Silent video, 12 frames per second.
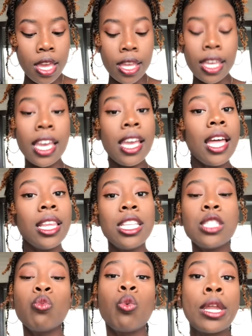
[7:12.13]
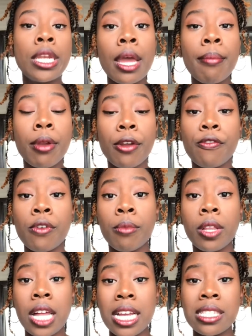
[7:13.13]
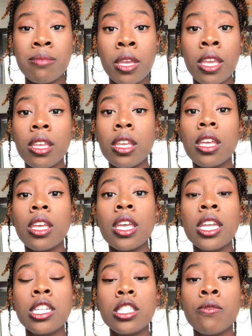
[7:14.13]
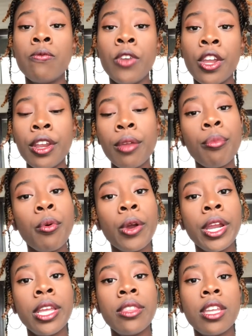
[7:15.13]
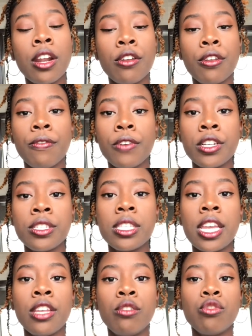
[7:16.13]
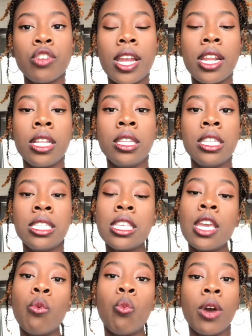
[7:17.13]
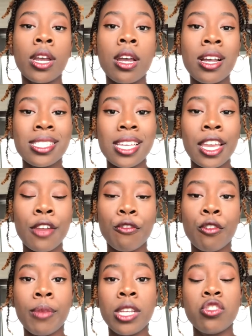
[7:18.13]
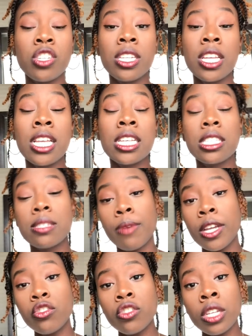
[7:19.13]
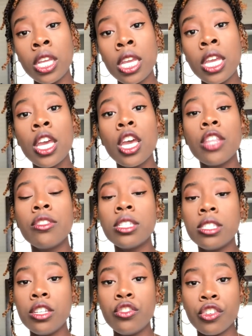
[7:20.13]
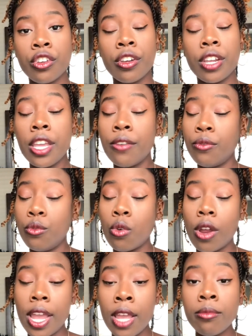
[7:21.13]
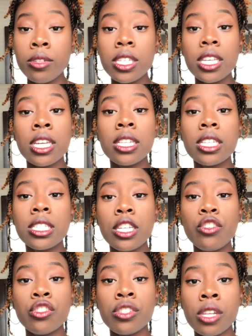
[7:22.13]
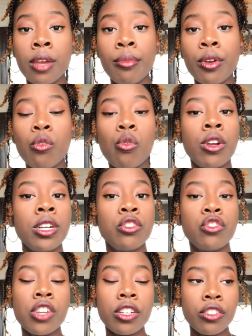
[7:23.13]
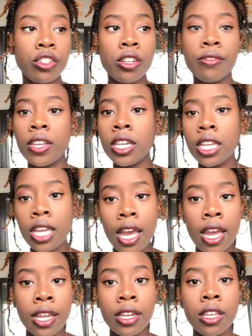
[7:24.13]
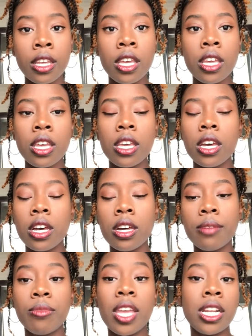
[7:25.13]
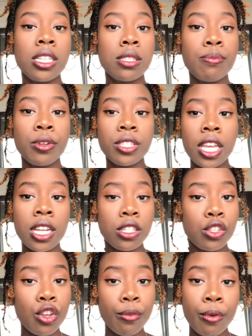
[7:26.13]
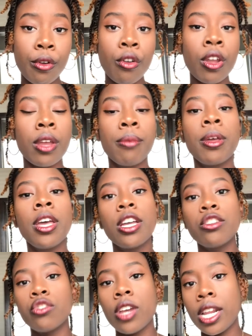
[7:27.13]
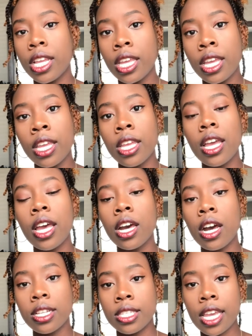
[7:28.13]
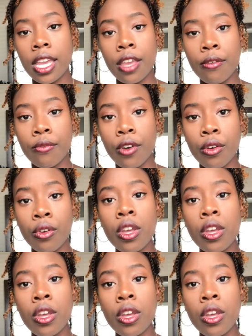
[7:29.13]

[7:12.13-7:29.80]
Get at least one number from a classmate. It is very important that on your first day you try to at least get one contact information, especially the teacher. If you are able to get the teacher's number or an instructor of any kind that is pertaining to your program, try to get a contact info.